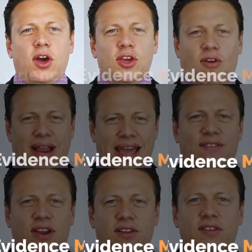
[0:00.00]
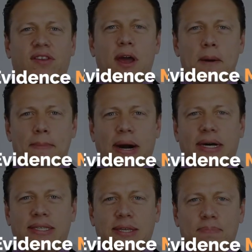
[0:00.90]
your evidence
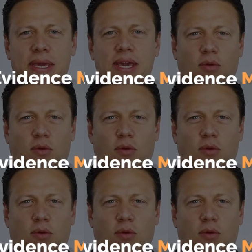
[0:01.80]
must be